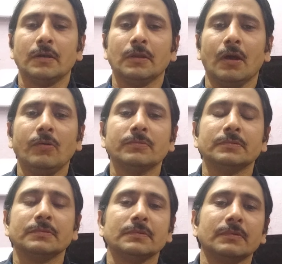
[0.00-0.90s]
Now,
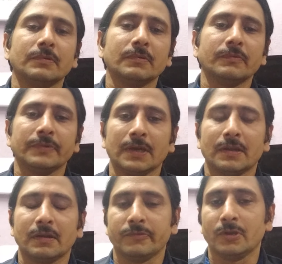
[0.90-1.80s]
we
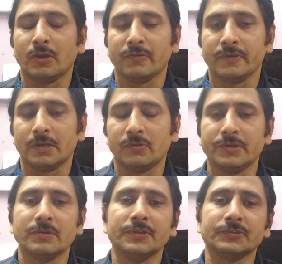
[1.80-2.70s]
are
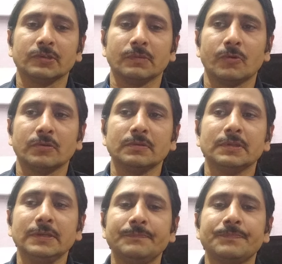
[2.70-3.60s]
going to discuss about
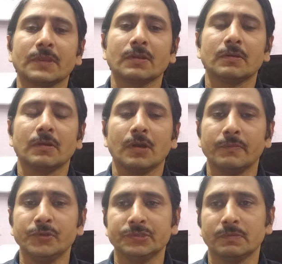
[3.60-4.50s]

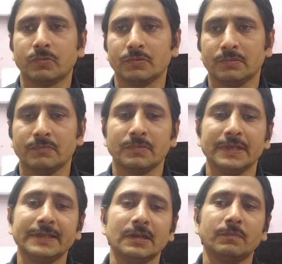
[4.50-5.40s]
abuse of
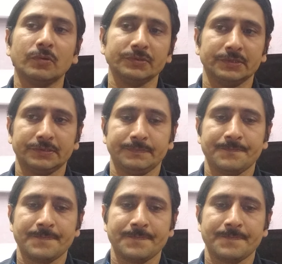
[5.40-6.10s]
legal process.